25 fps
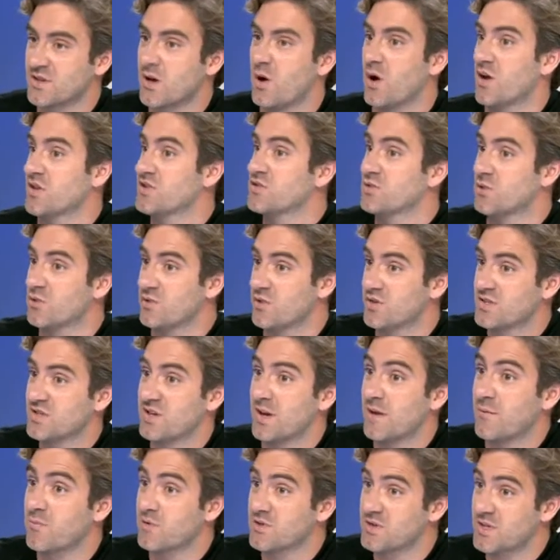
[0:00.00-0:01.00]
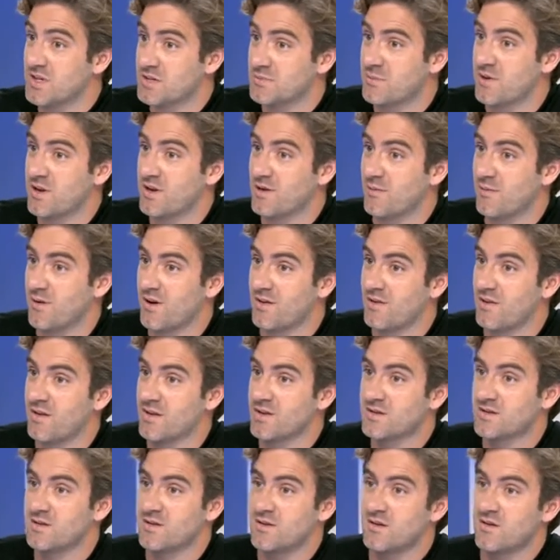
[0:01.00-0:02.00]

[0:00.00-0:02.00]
oh, I saw a celebrity speak about this.